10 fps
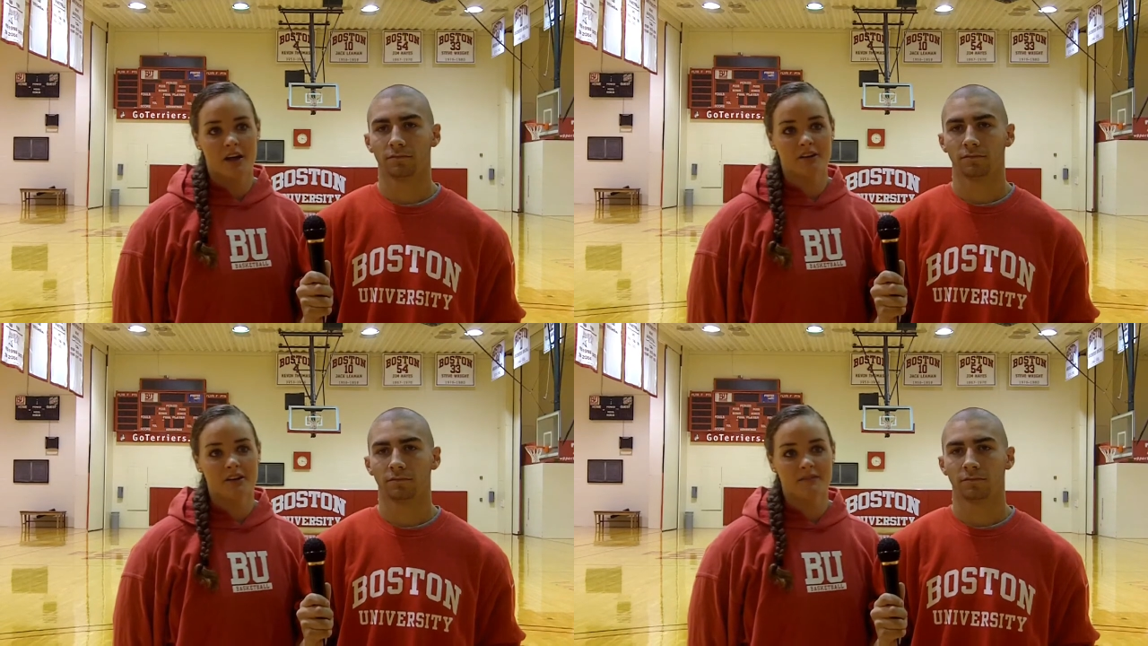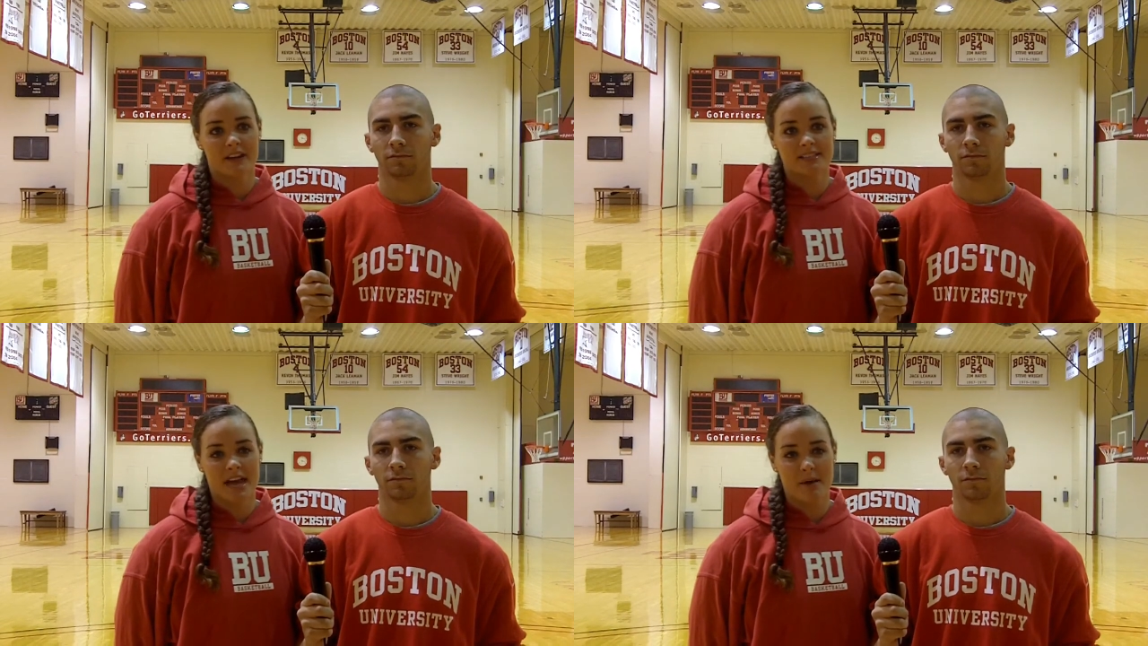Speaker 1: Other
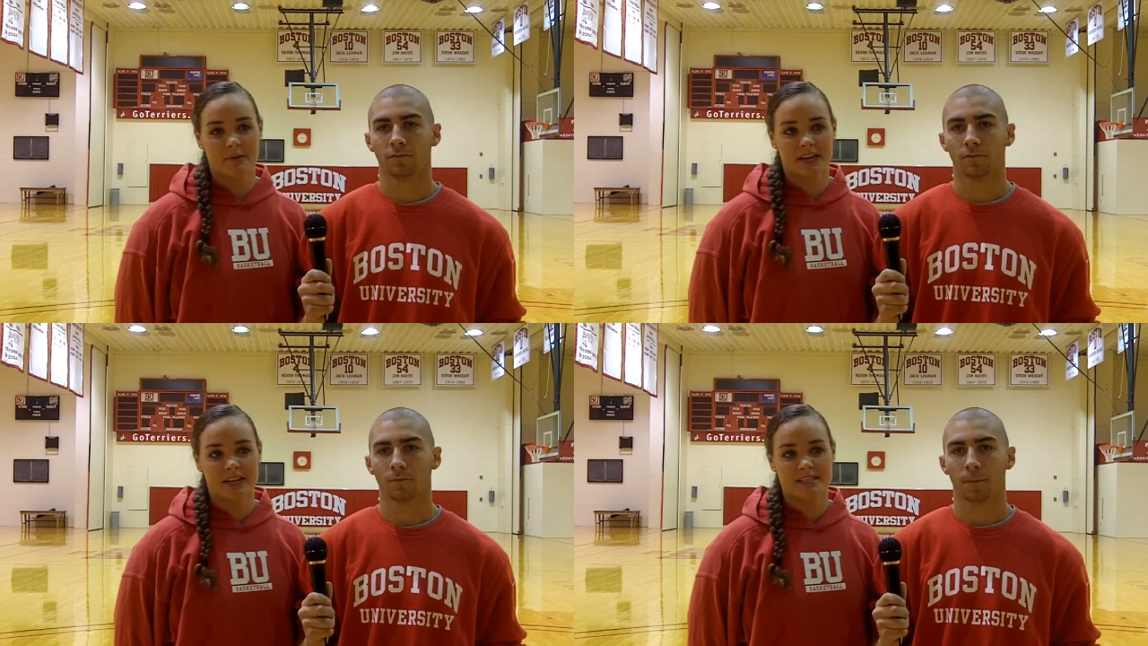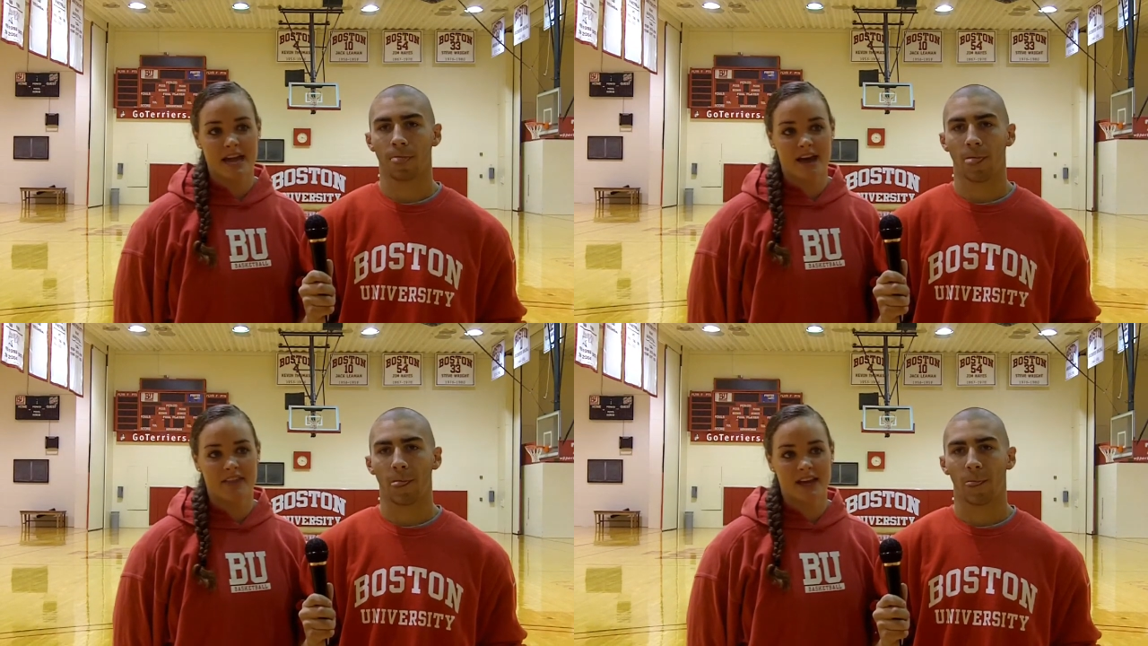events happening in
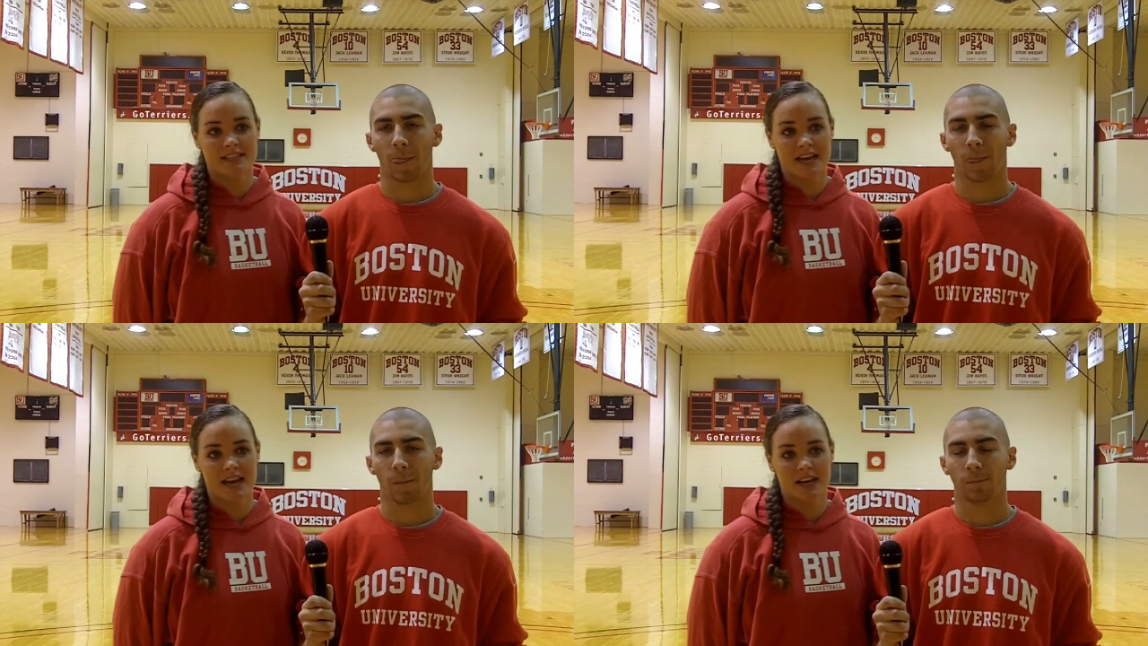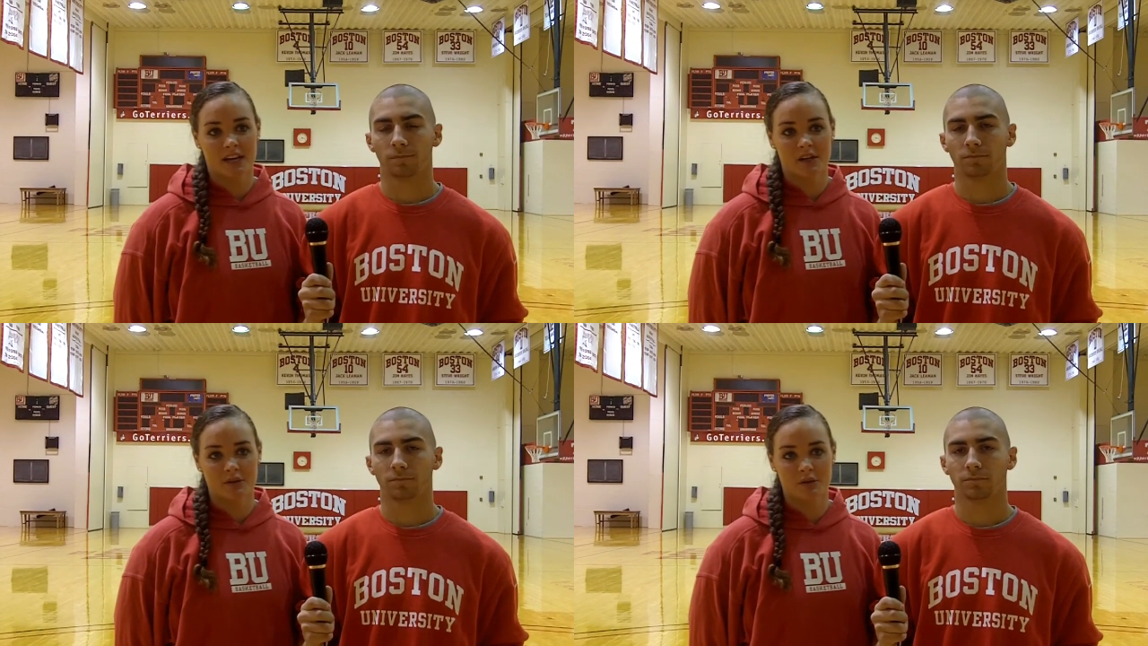town that day
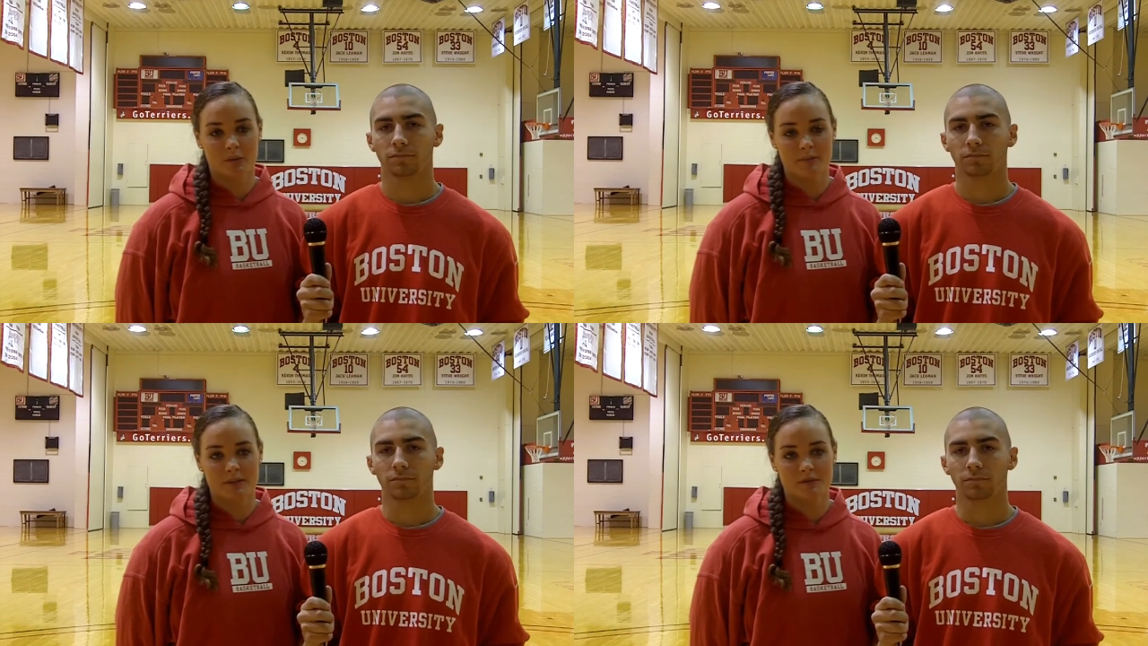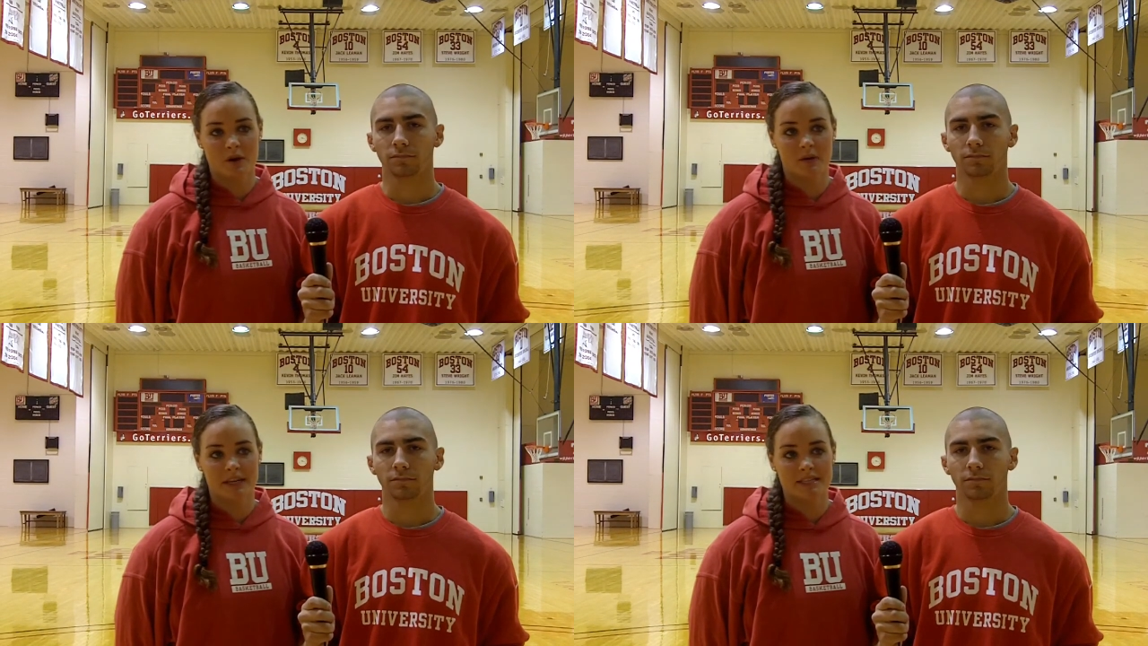include the women's
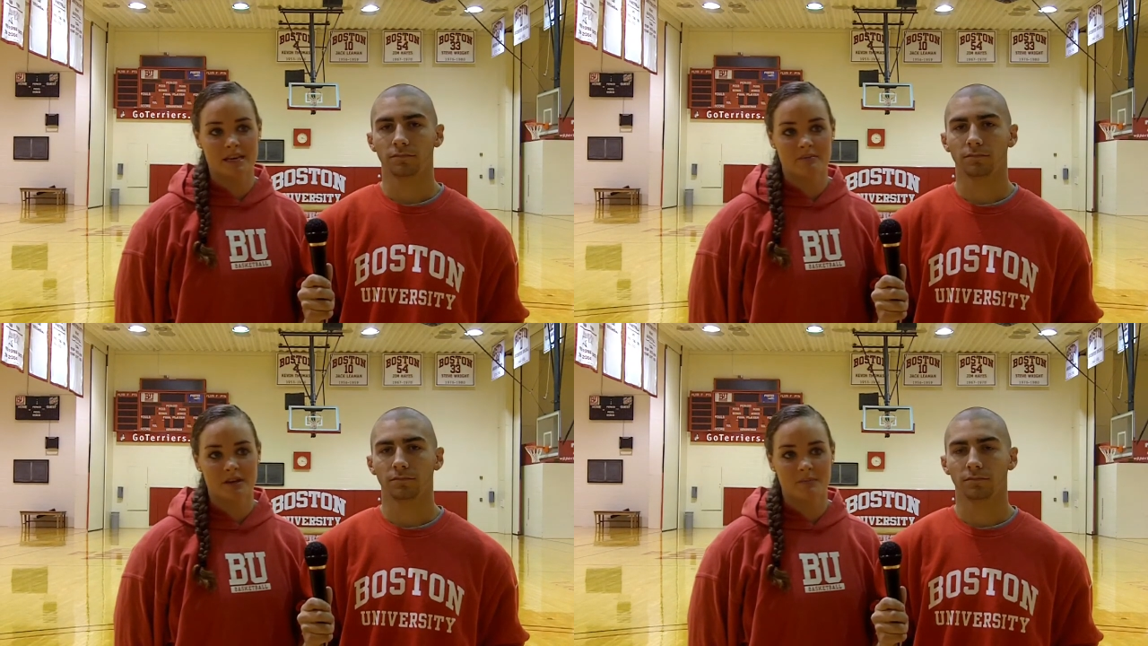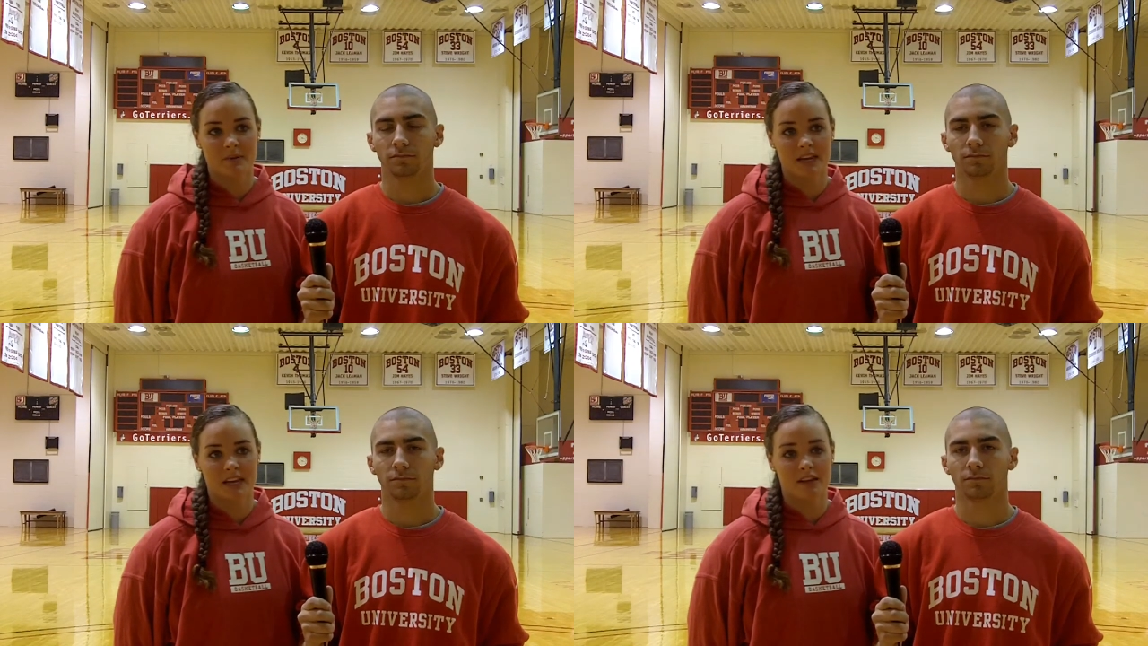rowing team competing